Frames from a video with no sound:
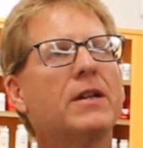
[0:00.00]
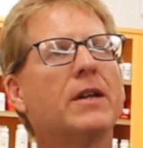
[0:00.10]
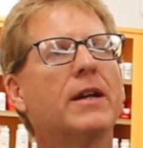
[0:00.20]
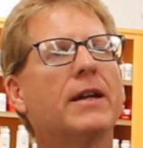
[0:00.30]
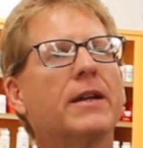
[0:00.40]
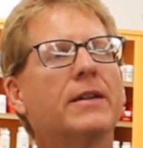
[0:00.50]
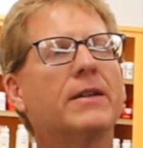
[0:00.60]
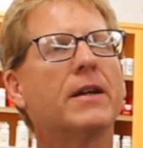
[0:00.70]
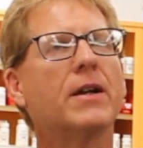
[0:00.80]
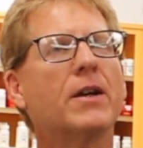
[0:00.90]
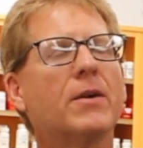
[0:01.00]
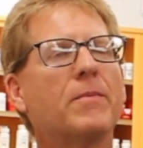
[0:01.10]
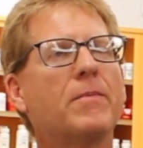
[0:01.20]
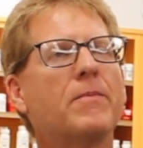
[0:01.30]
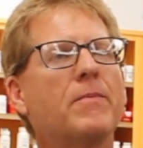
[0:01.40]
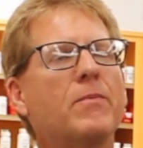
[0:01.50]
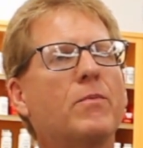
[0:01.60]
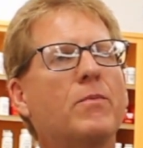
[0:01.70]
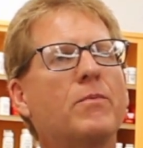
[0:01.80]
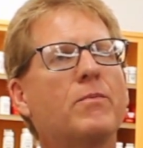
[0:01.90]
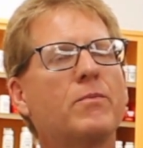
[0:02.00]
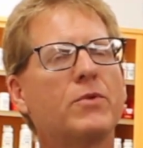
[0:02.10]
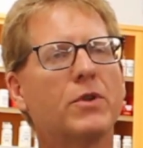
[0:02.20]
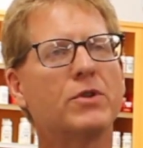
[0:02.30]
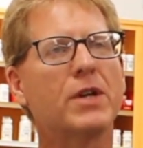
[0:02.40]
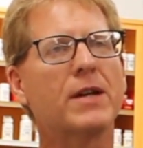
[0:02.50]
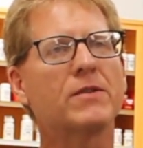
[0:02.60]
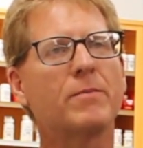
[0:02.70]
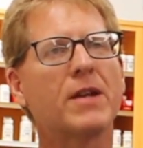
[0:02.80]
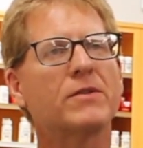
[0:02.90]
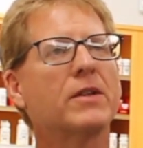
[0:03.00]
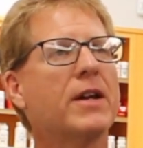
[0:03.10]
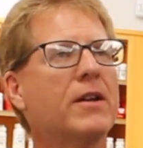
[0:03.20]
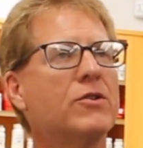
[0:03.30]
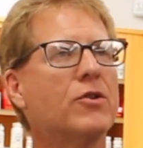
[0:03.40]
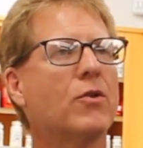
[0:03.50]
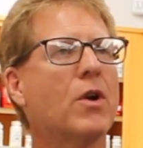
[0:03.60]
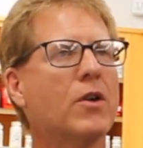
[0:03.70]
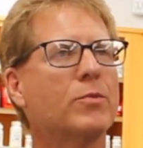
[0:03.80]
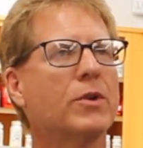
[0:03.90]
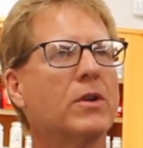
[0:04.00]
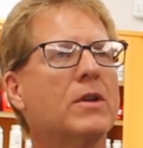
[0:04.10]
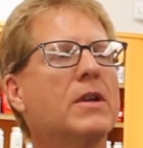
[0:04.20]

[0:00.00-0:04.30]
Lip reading: and to Jackson Madison County General Hospital,